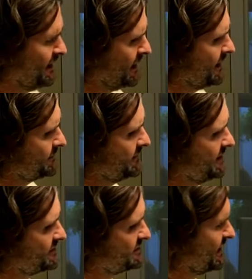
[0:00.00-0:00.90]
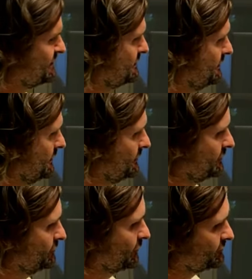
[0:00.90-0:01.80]
And that means that
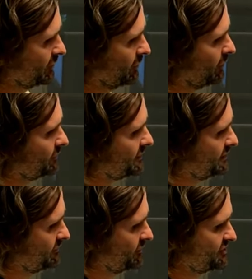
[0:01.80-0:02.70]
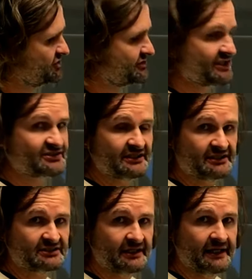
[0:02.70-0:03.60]
not the load or the stress in
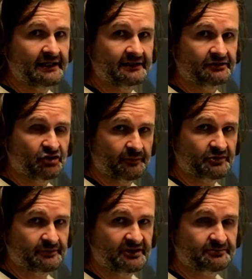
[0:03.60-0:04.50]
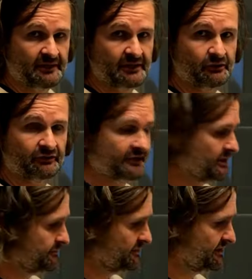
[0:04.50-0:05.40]
this layer determines when it's
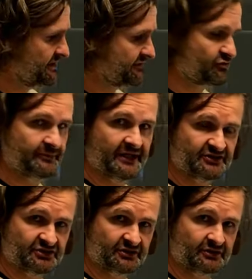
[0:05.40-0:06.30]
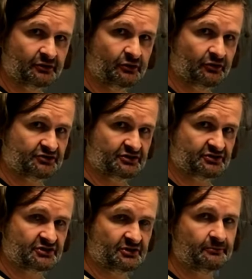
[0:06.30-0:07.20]
microcracked, but the deformation
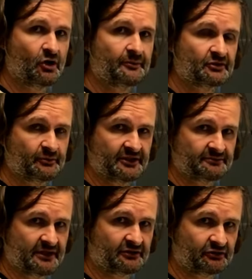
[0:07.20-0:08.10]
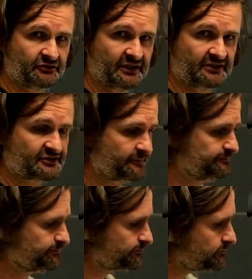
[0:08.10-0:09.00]
causes the moment when it microcracks.
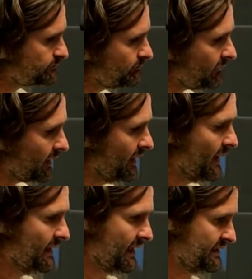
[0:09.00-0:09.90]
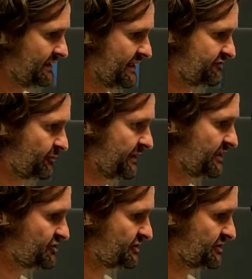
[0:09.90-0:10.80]
And the
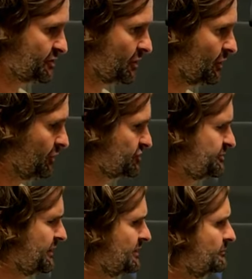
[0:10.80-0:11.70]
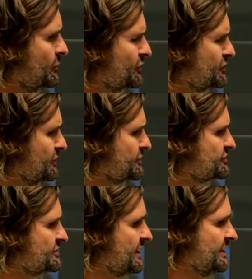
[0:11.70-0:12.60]
deformation is caused by the
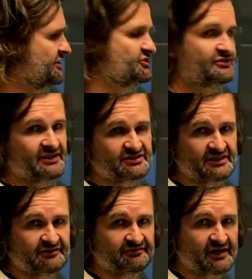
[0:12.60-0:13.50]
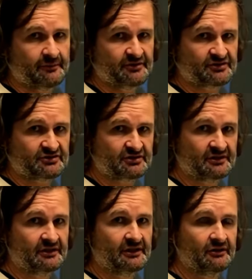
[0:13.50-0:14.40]
modulus and the stress in the fibers
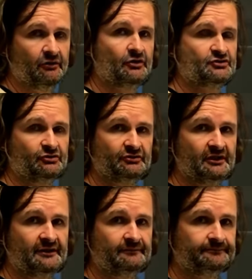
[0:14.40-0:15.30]
horizontally.